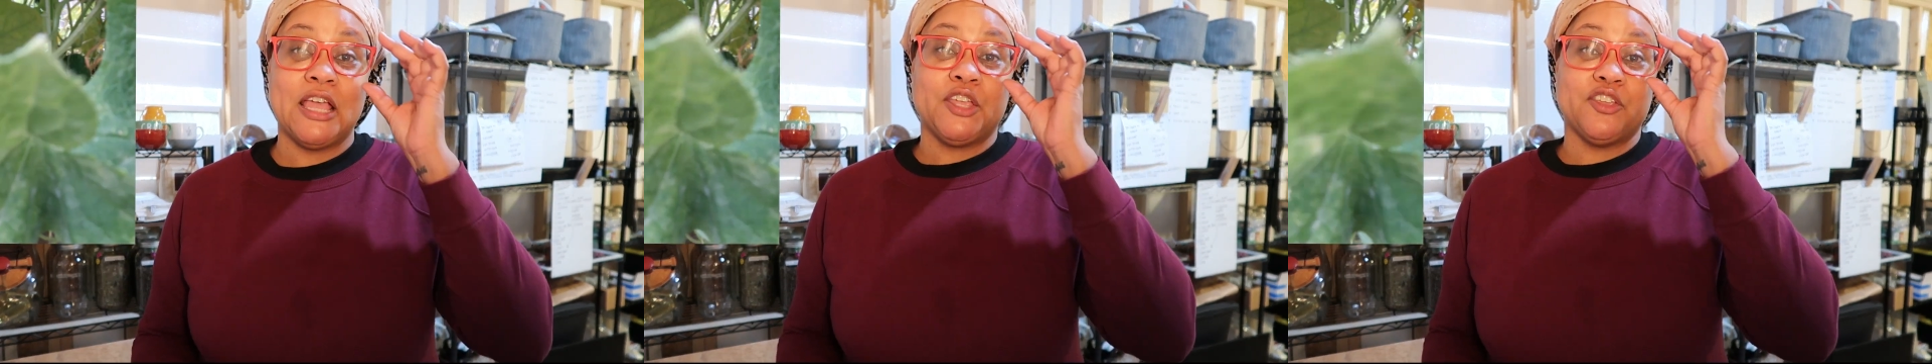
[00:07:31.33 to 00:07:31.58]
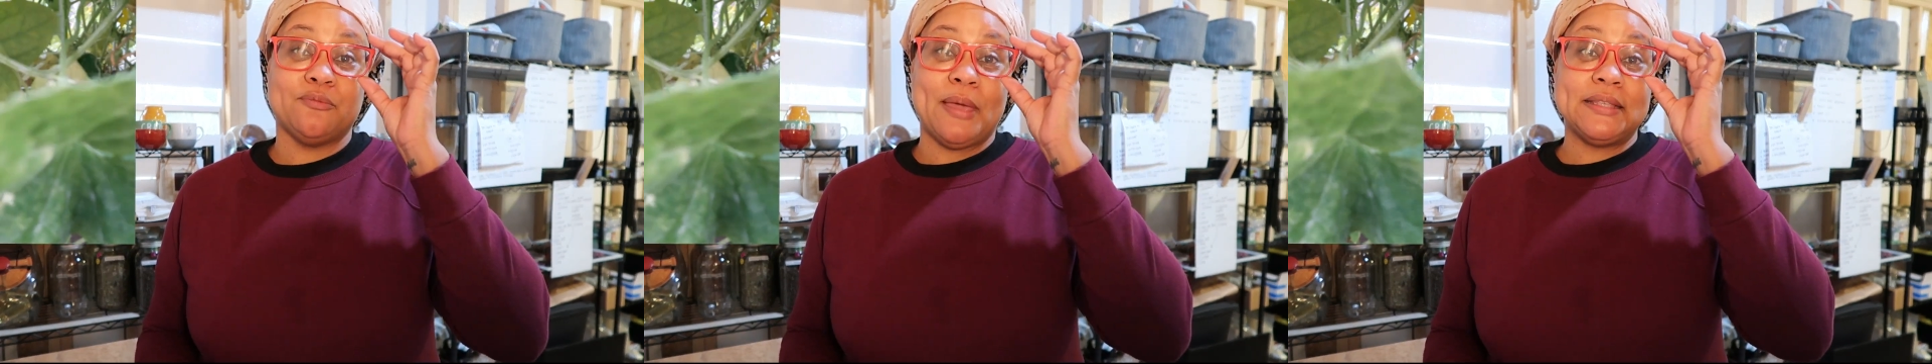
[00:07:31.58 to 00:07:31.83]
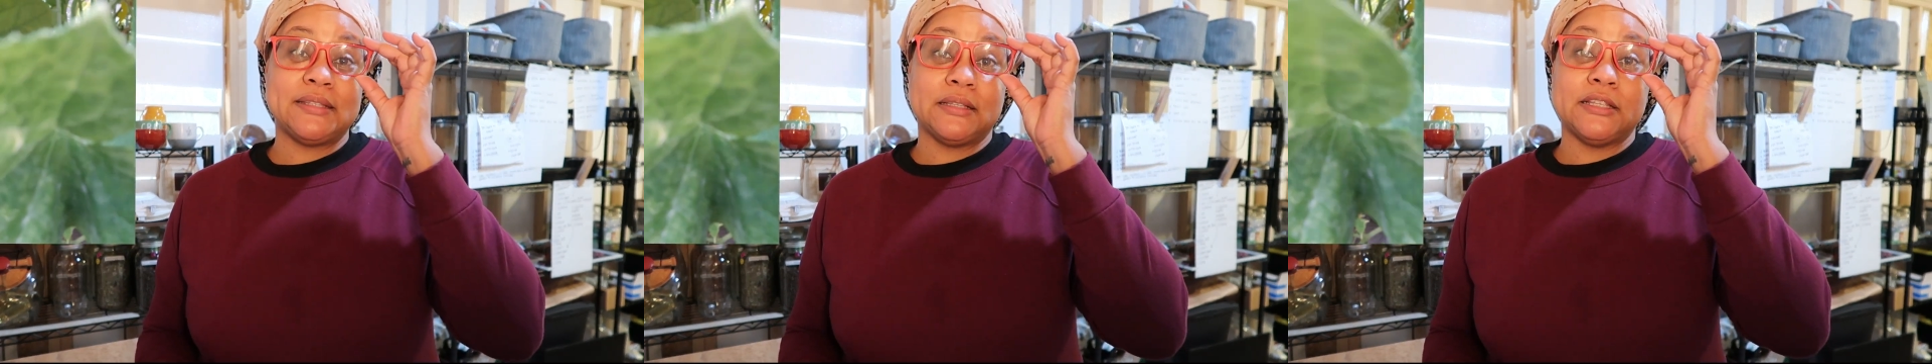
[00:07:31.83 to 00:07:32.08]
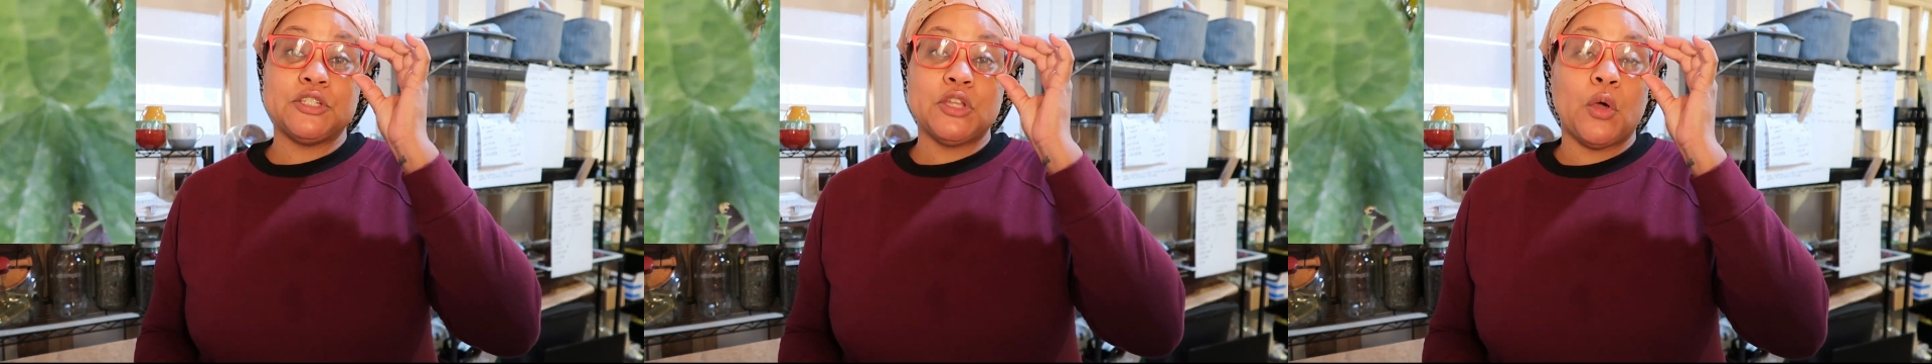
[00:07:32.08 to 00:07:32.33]
you
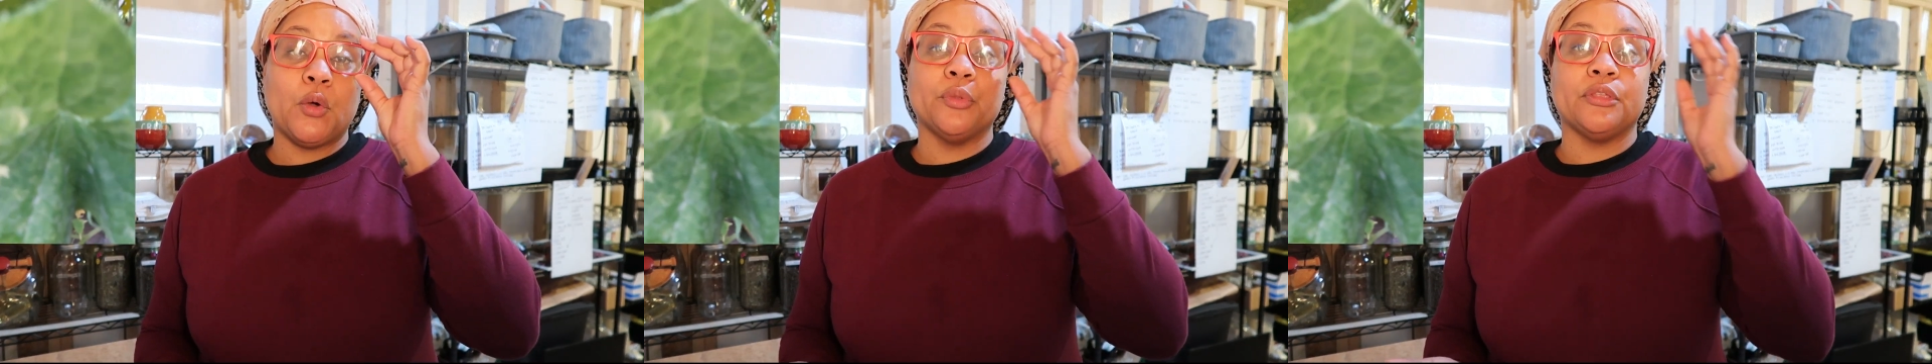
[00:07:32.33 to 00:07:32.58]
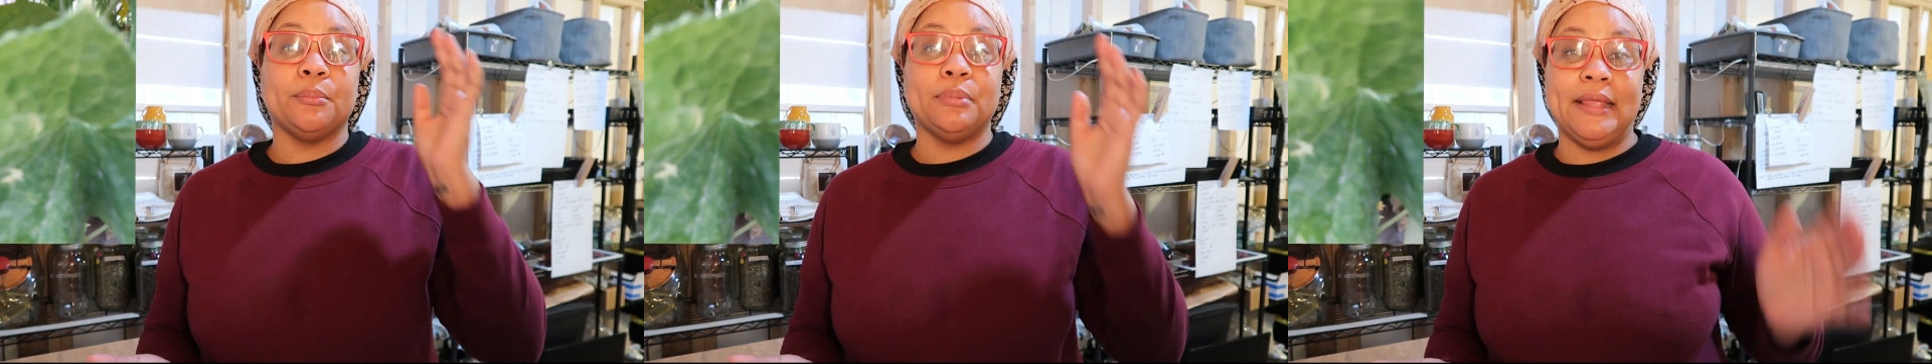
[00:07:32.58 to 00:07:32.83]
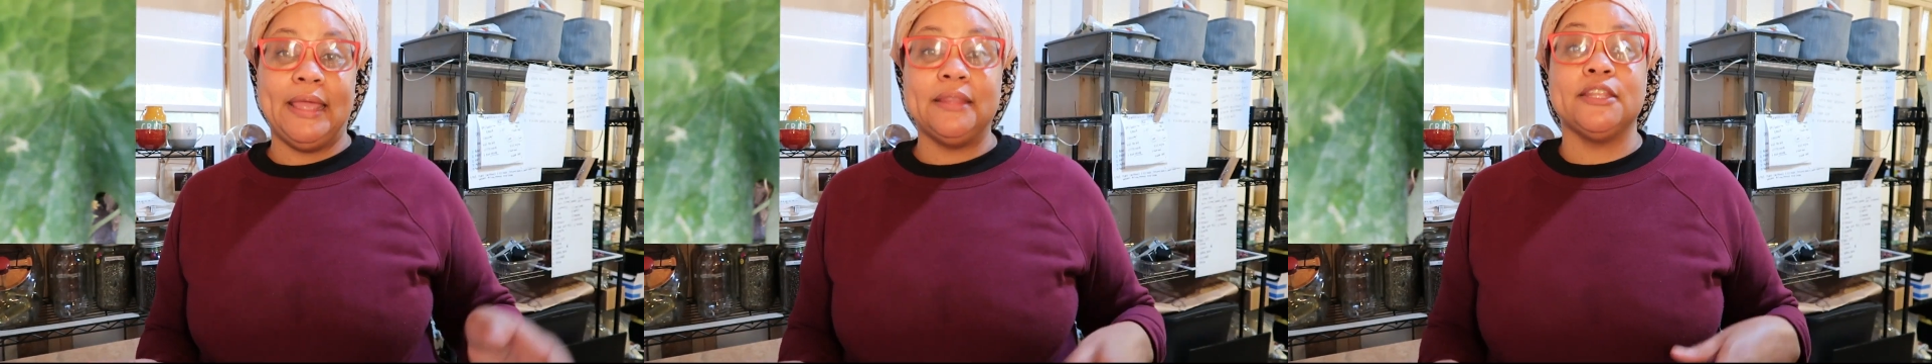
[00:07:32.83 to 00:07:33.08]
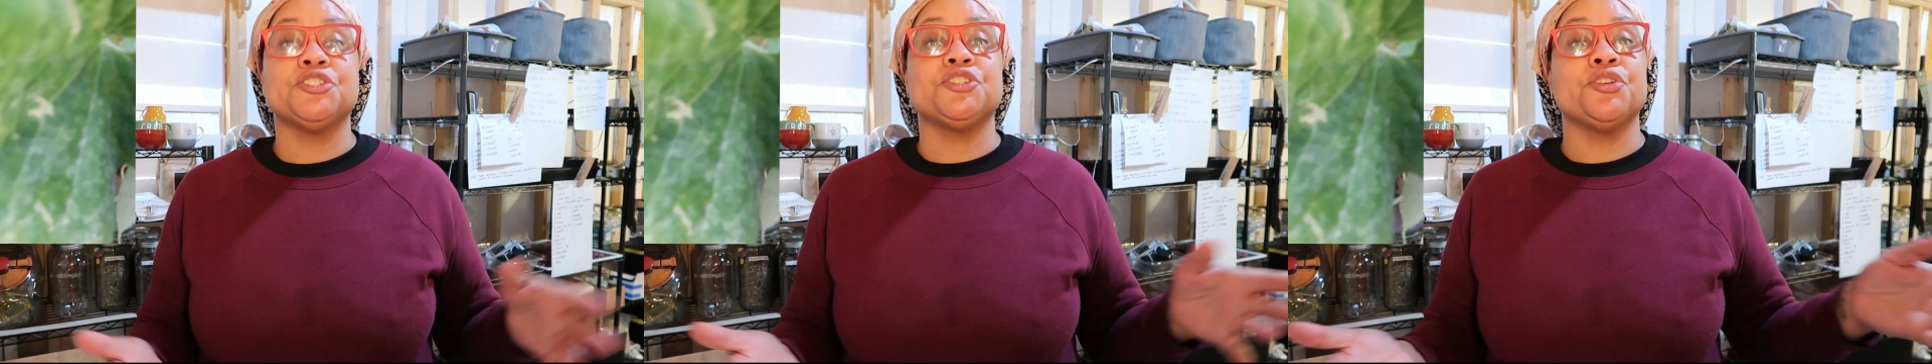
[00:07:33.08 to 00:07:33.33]
basically told the plant
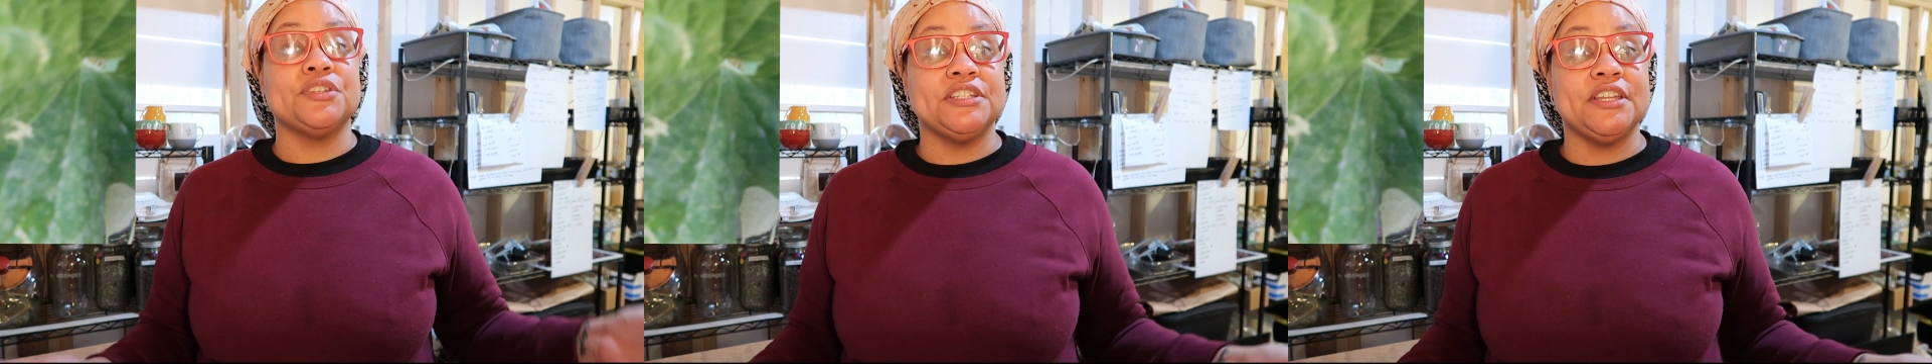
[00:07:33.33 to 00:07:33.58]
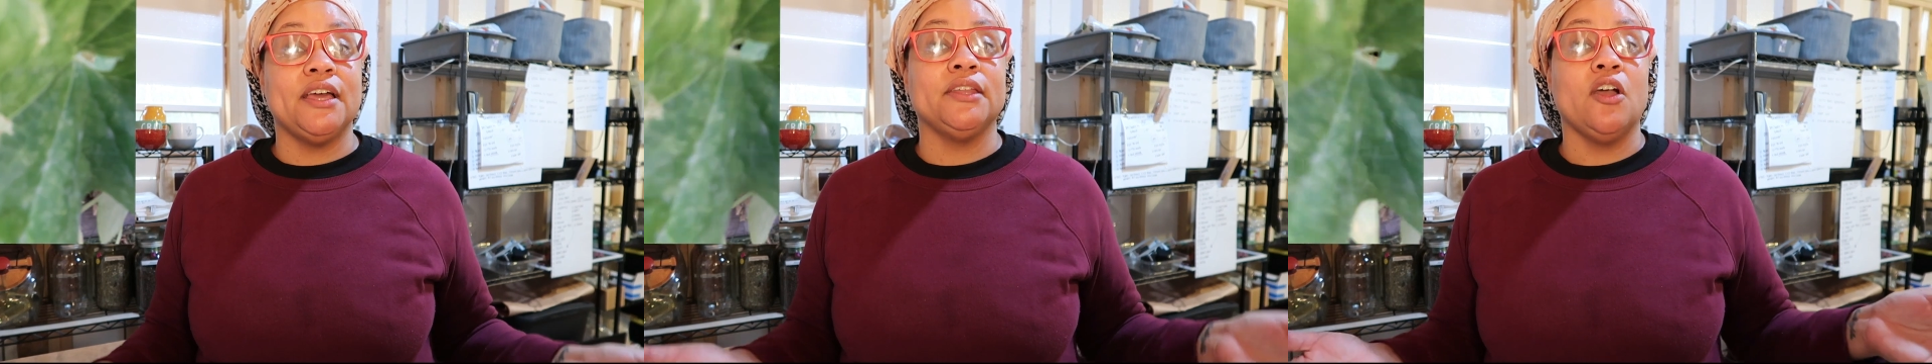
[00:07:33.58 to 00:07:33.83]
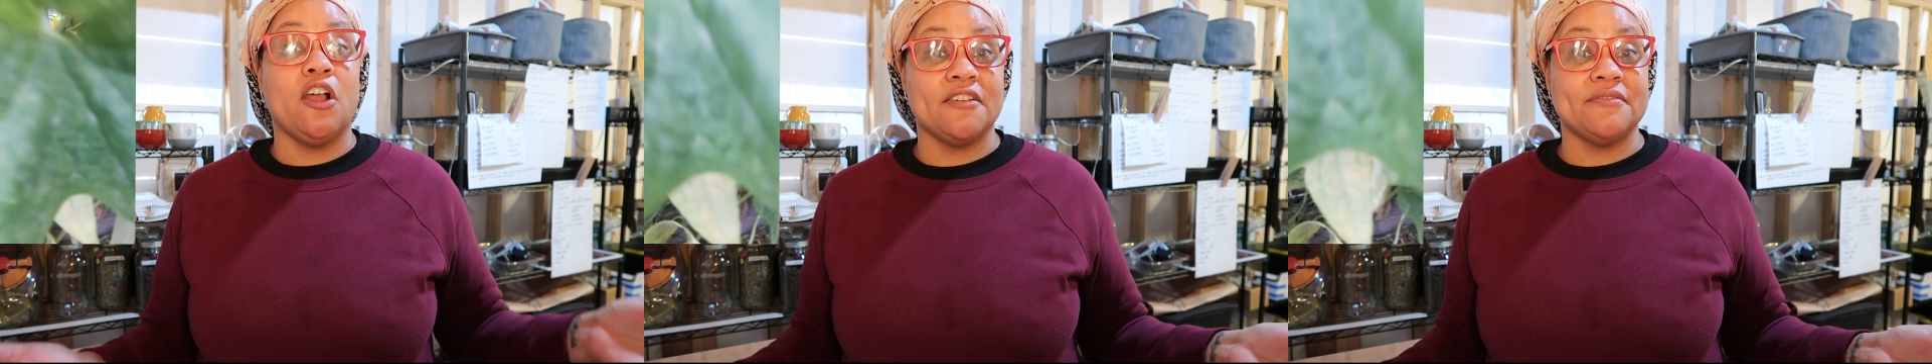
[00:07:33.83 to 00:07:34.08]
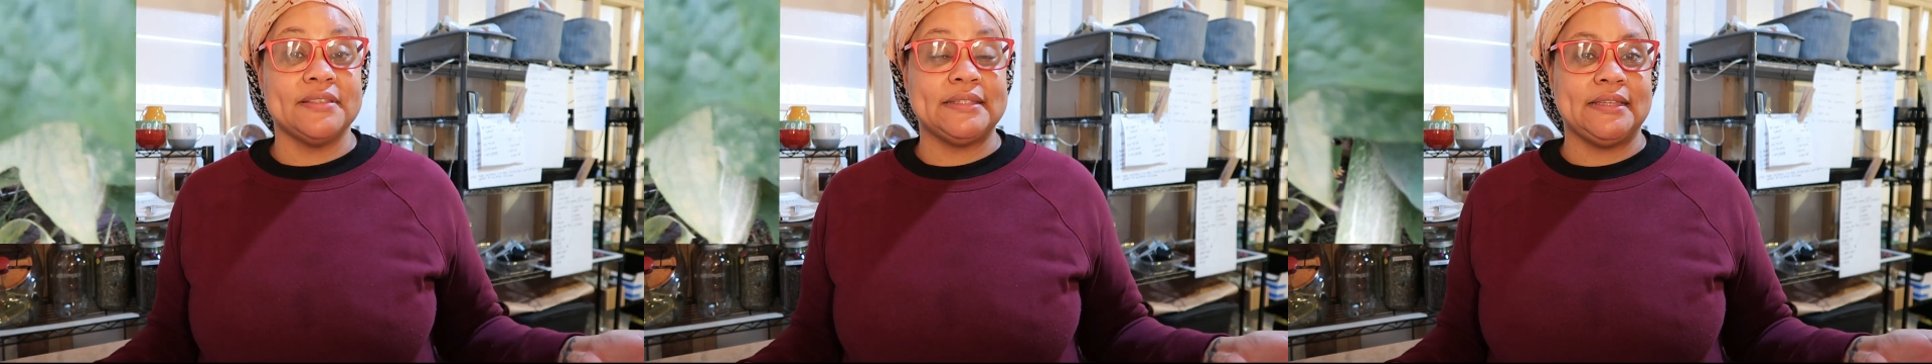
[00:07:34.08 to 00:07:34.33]
that you're done
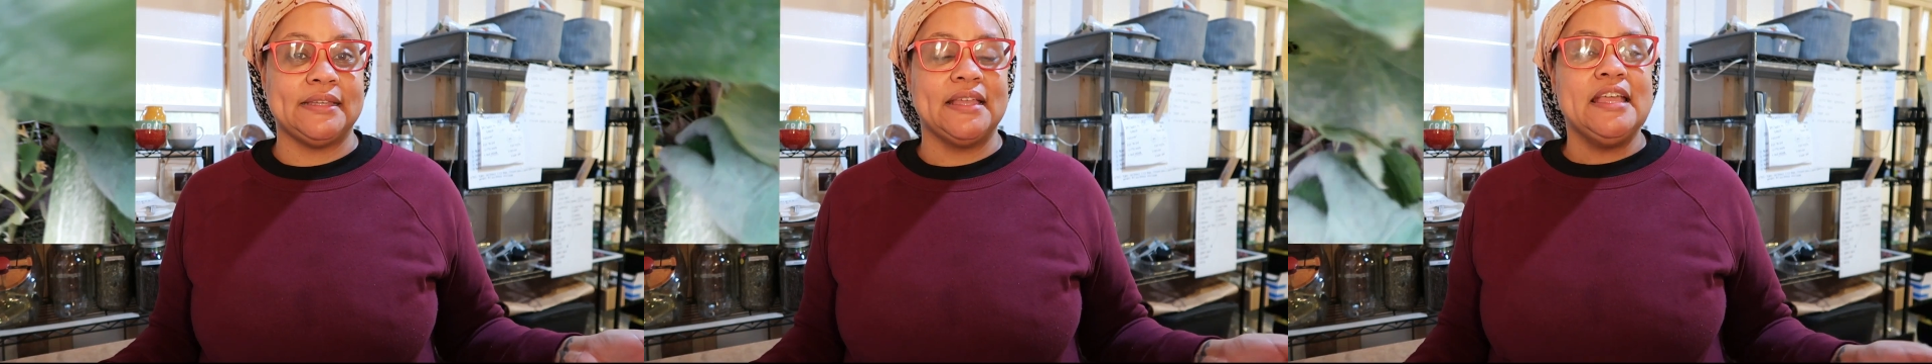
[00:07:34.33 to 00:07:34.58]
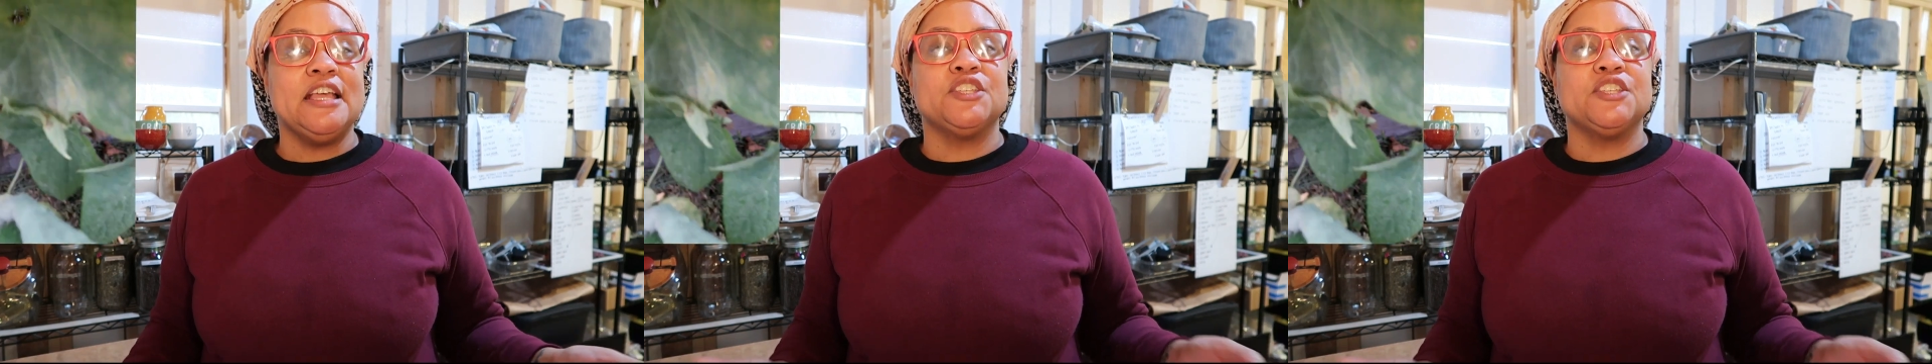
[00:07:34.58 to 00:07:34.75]
harvesting.